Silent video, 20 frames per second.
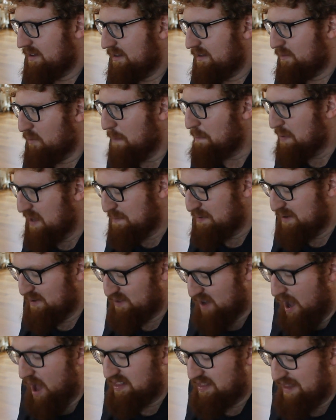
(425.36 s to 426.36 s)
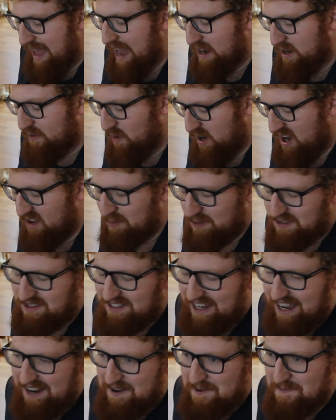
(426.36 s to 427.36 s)
have gotten out of what I've put
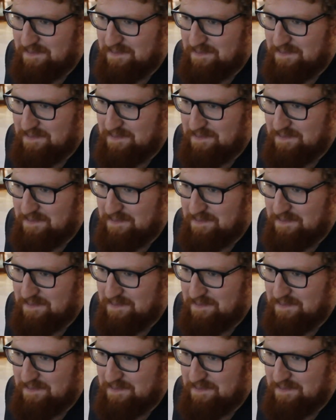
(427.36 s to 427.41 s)
down.